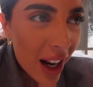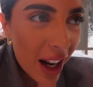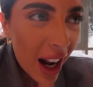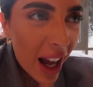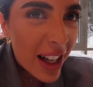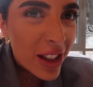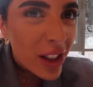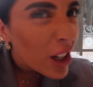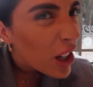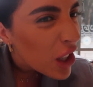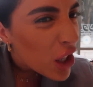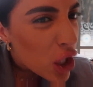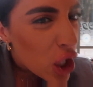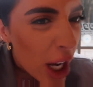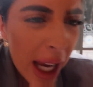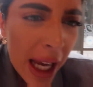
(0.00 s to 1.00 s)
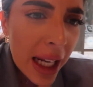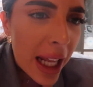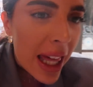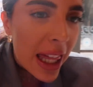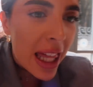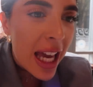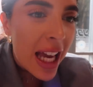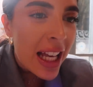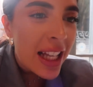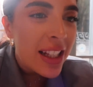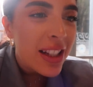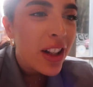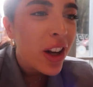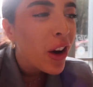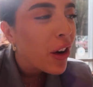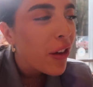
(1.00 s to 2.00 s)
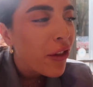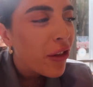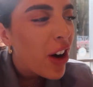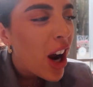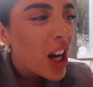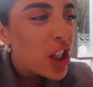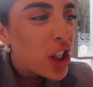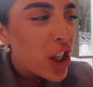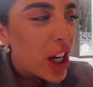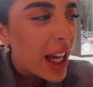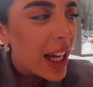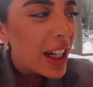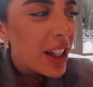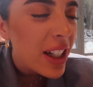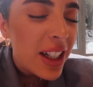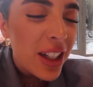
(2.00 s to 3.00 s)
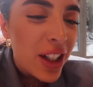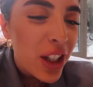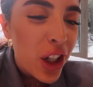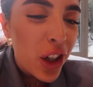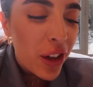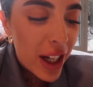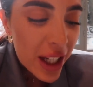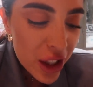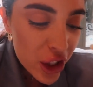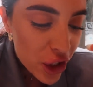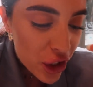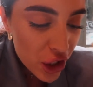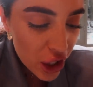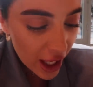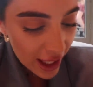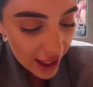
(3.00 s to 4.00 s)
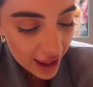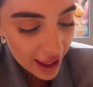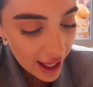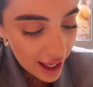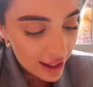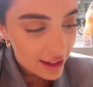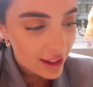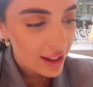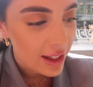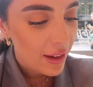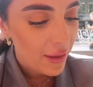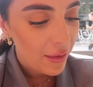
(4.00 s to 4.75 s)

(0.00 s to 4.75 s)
likes a lot of chickeny things, a lot of fried chicken, Korean chicken things.